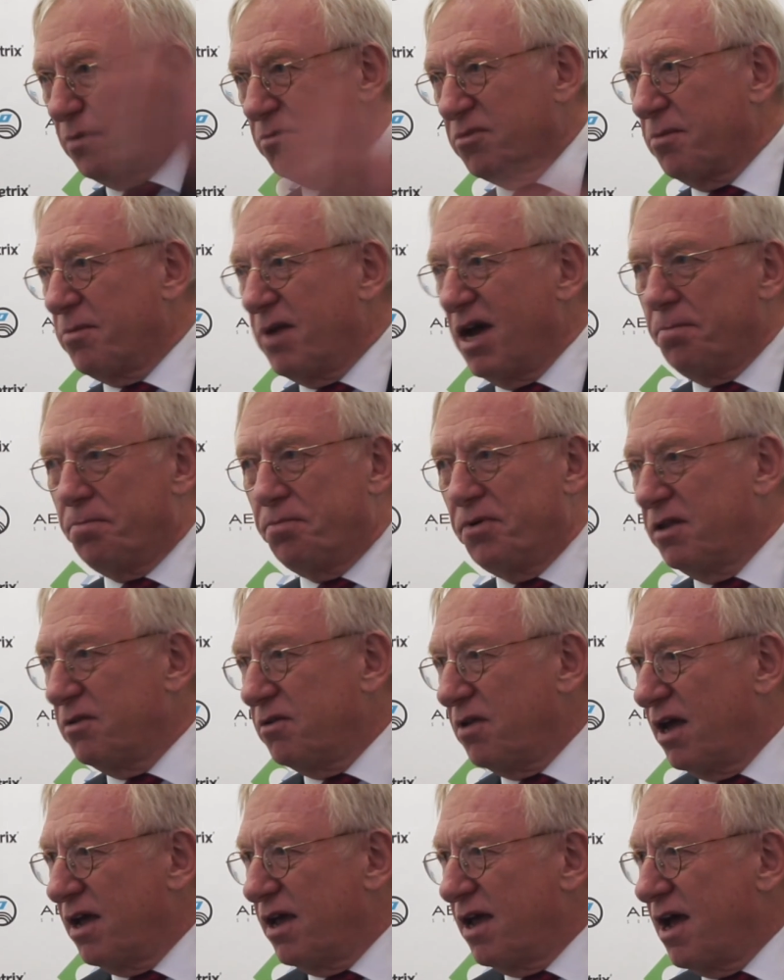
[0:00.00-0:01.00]
sum them up
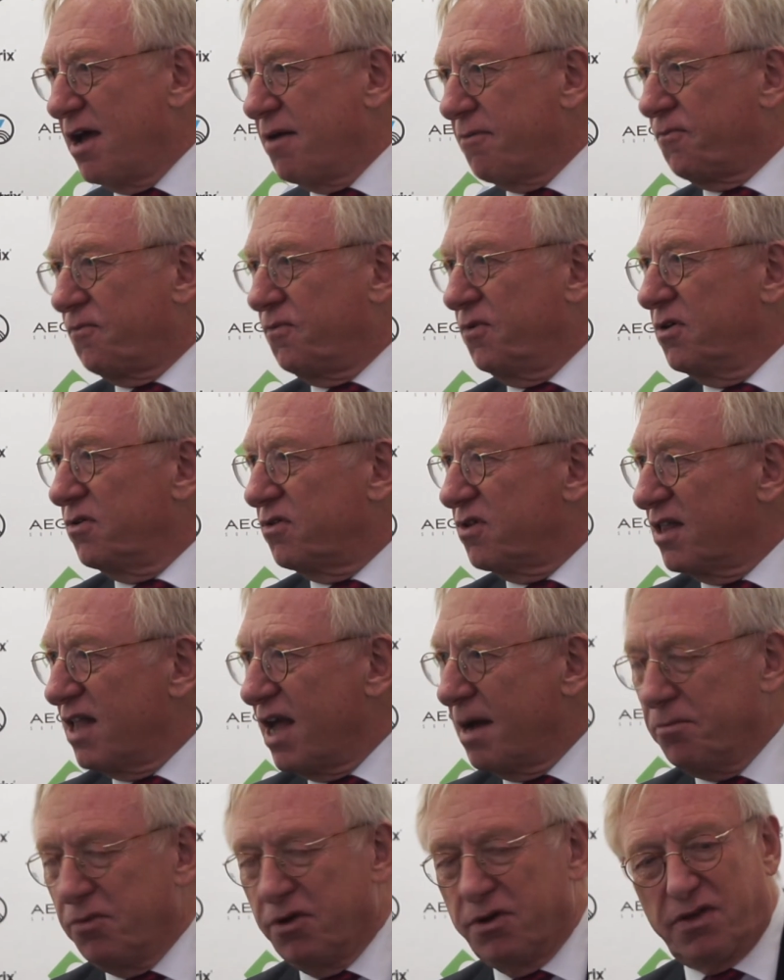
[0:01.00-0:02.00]
and I have the
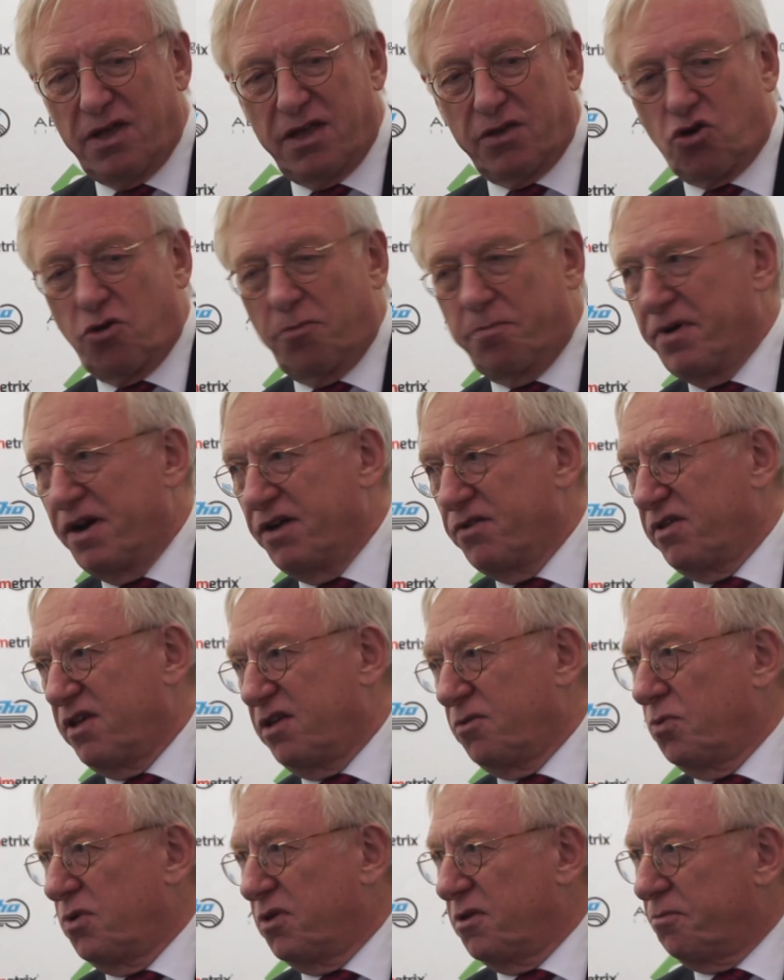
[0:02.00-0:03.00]
numbers and compare
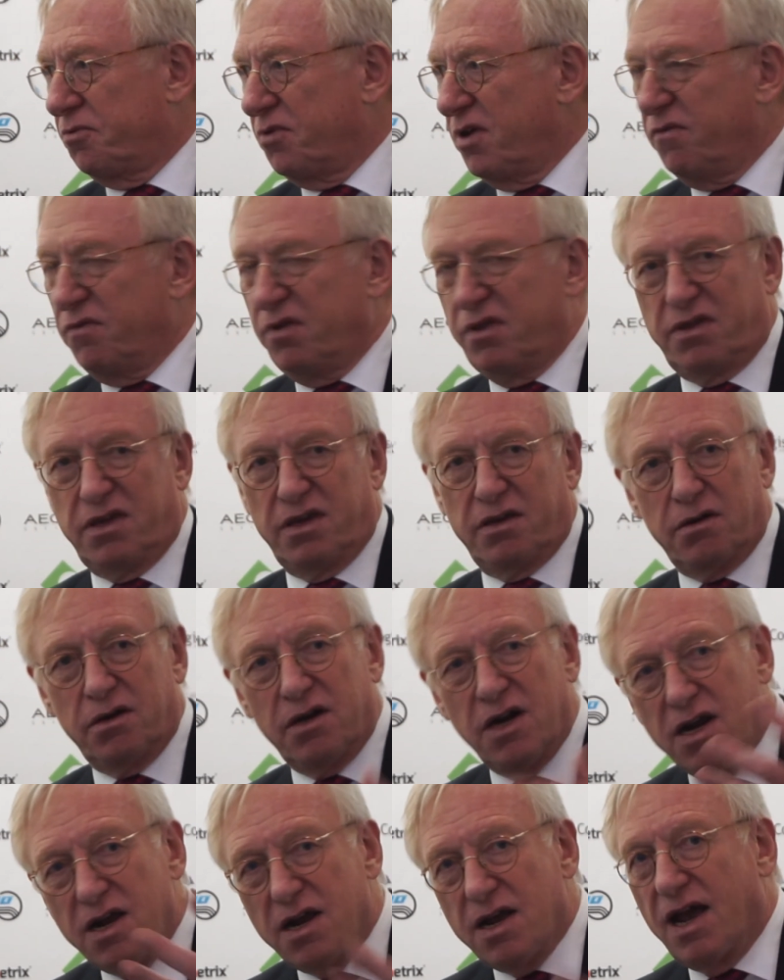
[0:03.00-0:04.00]
that with the previous
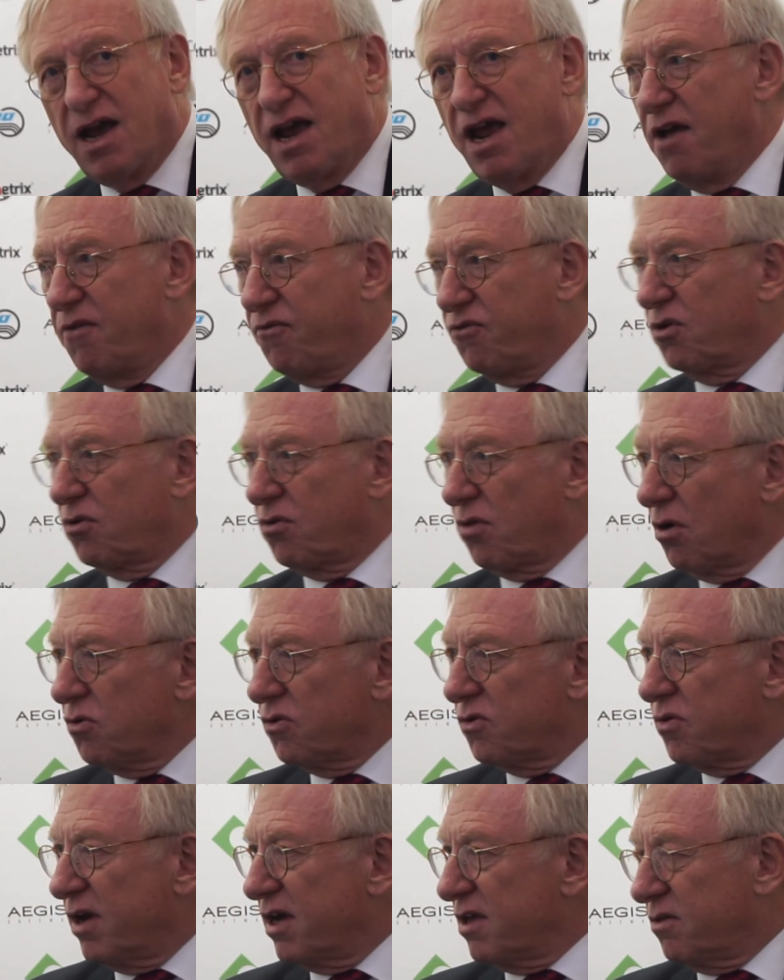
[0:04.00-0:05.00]
year. I have the
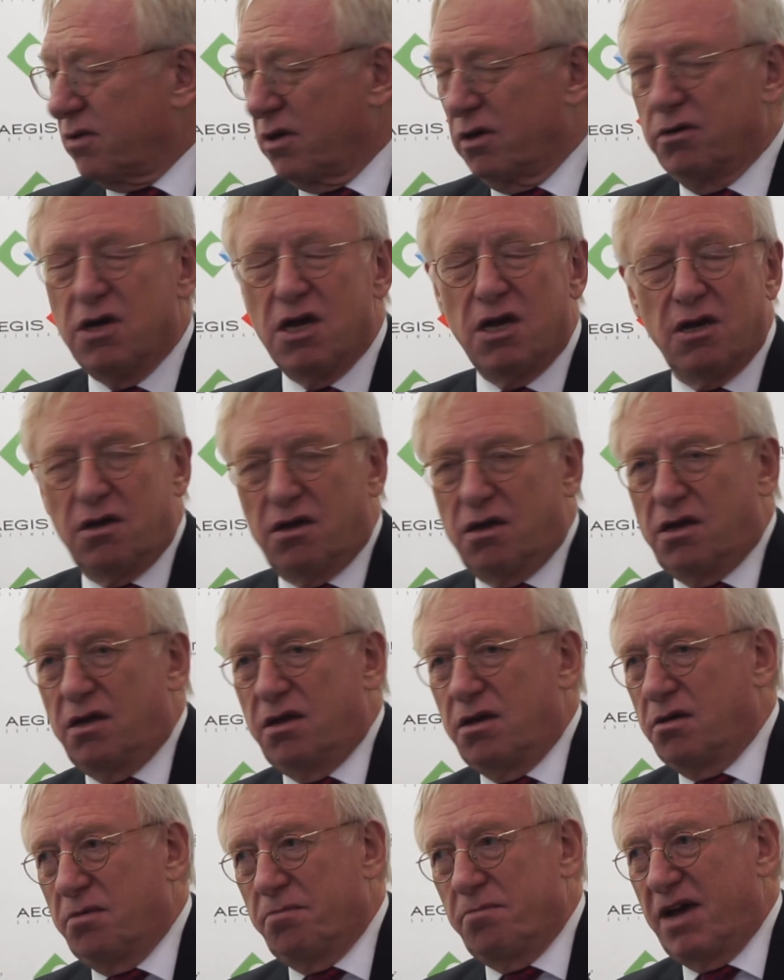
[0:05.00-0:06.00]
growth rate. So
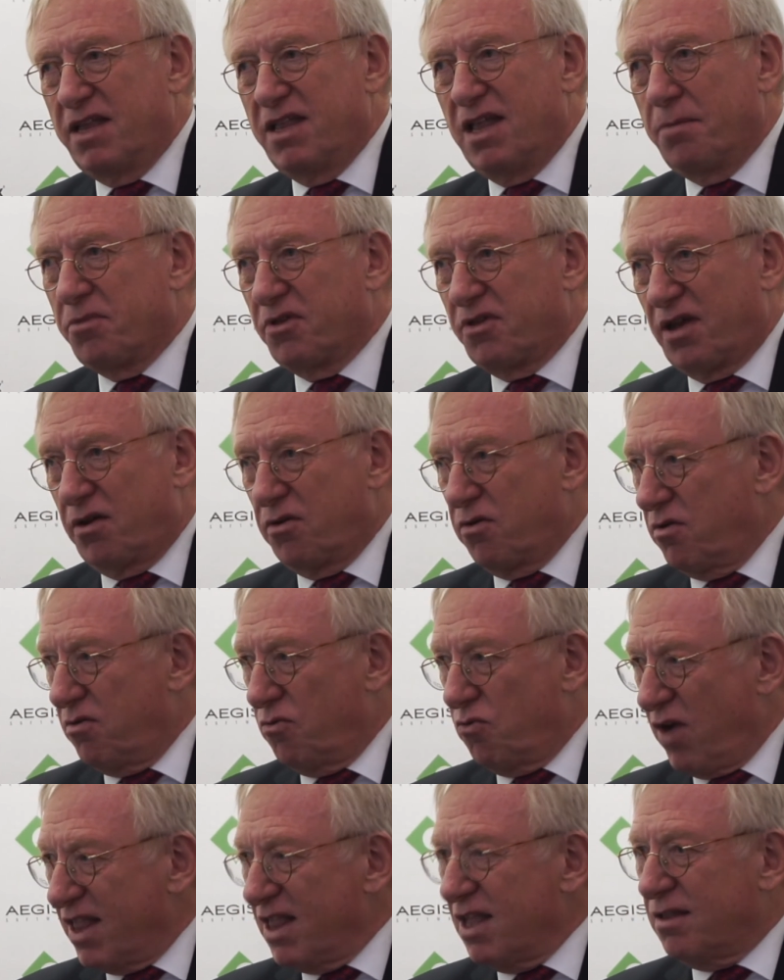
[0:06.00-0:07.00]
my numbers are
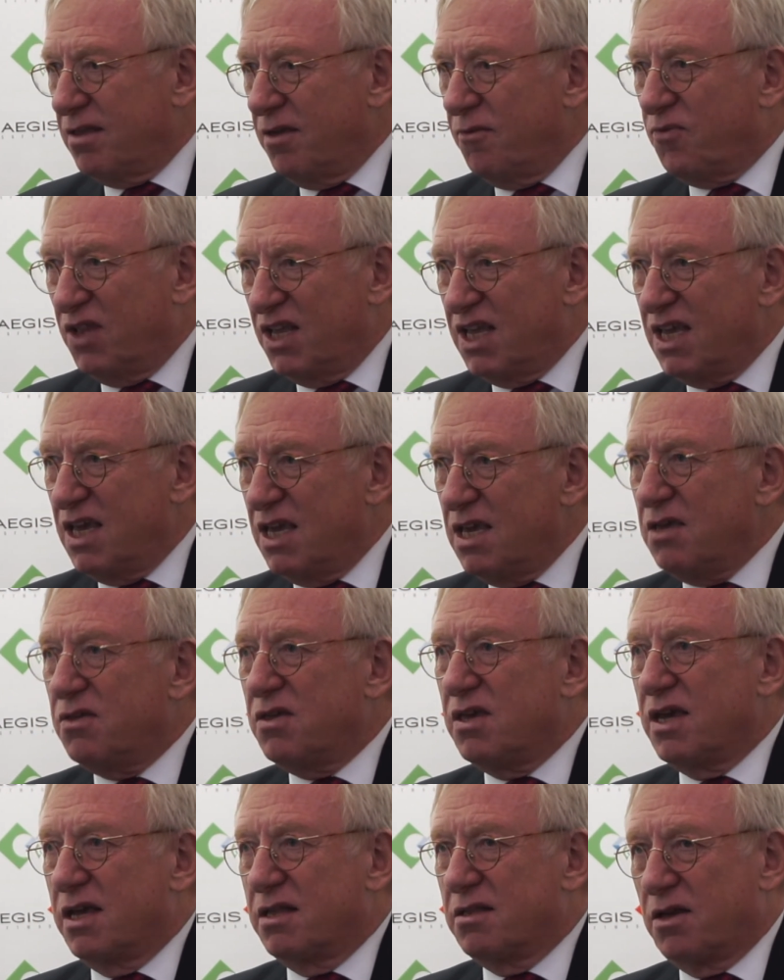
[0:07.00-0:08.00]
relatively
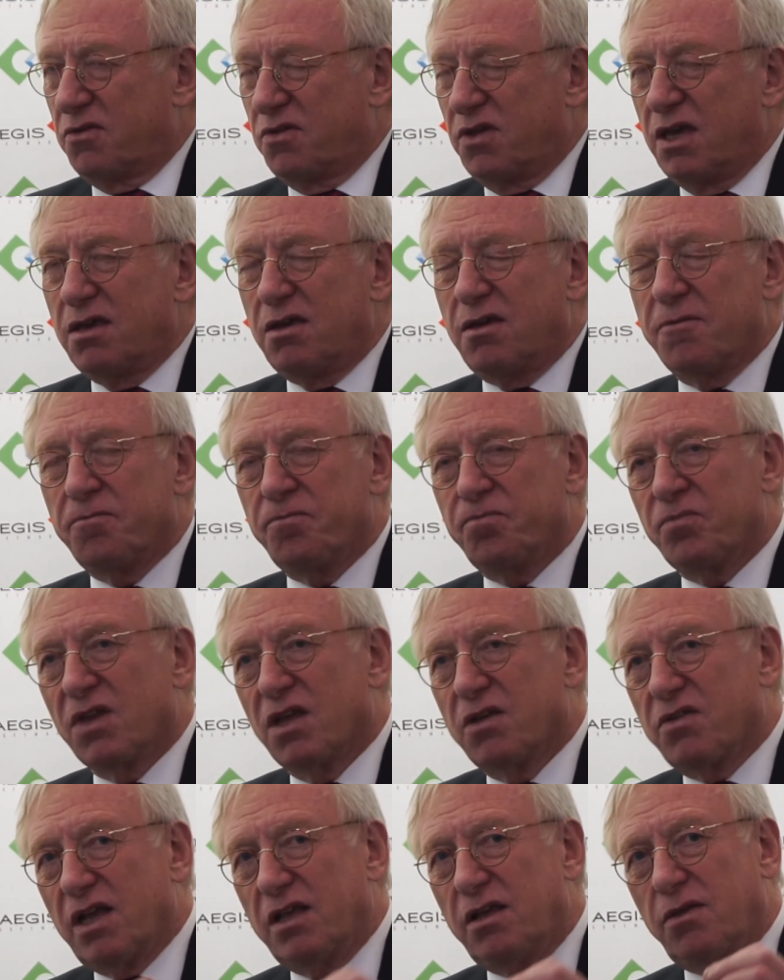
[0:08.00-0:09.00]
easy, and I think
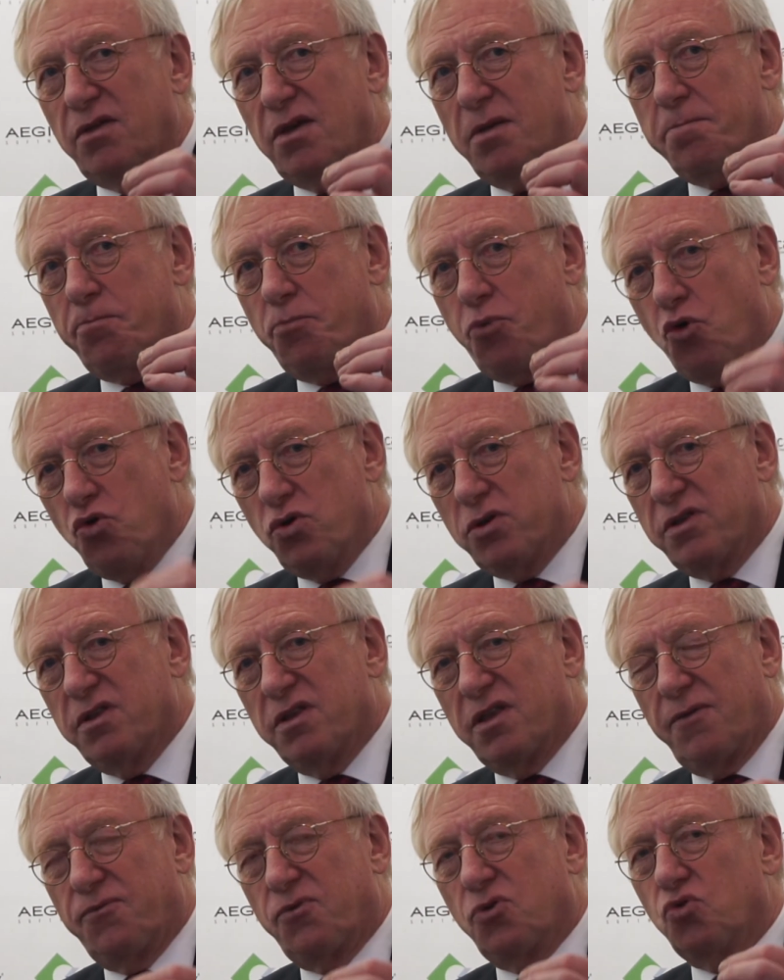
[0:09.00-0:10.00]
that is
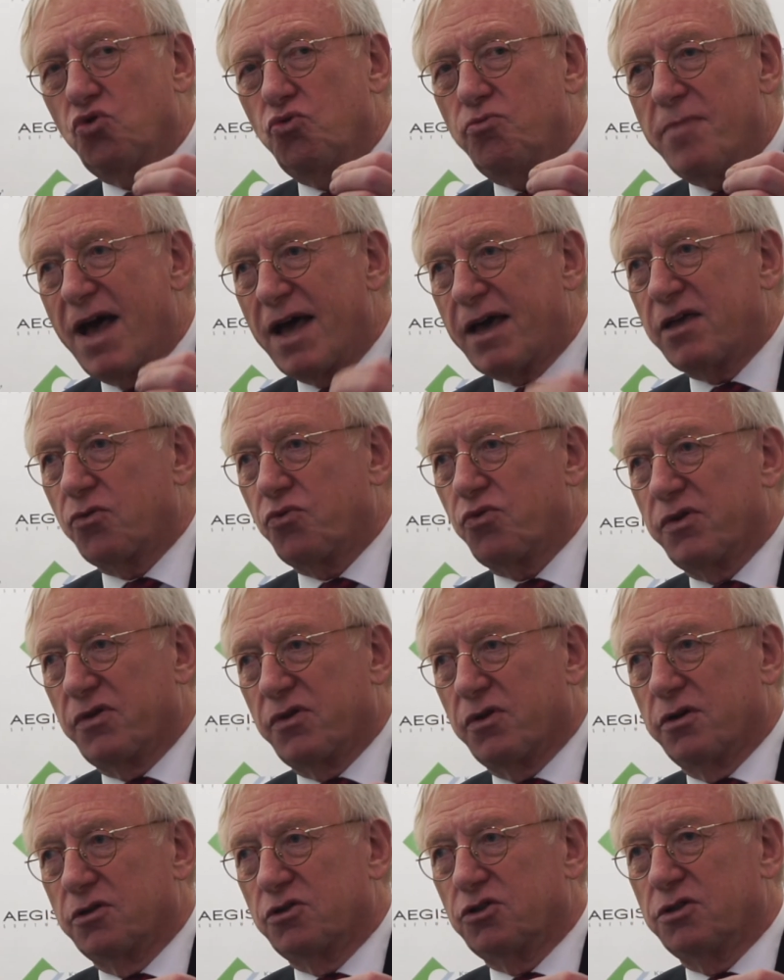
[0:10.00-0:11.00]
important if you do market
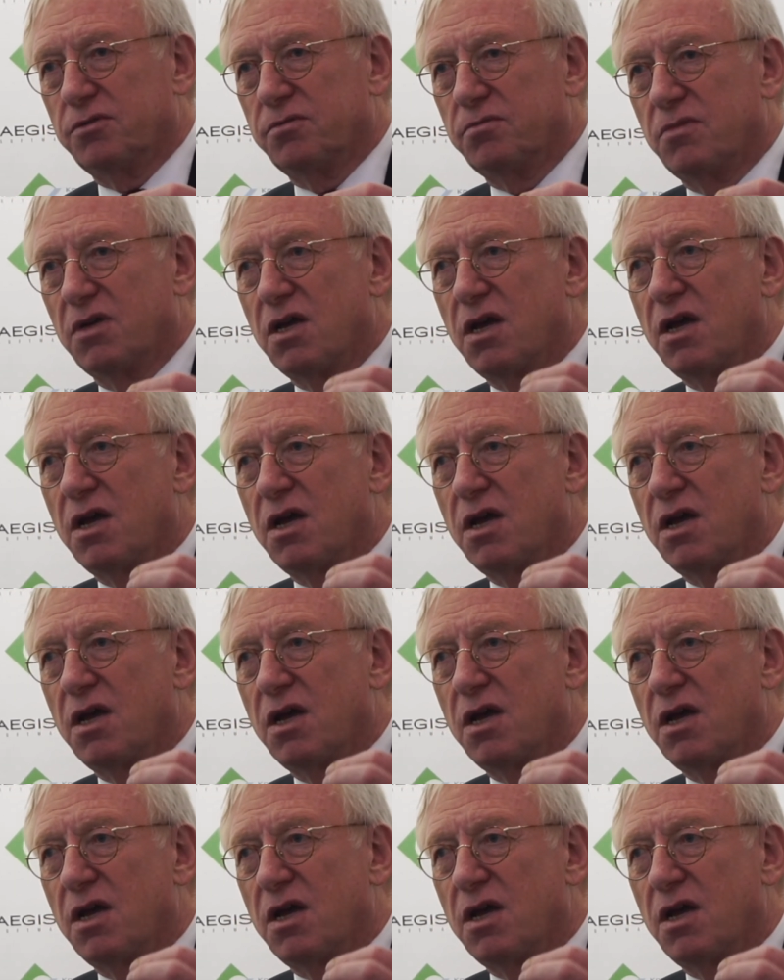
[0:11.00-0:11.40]
research.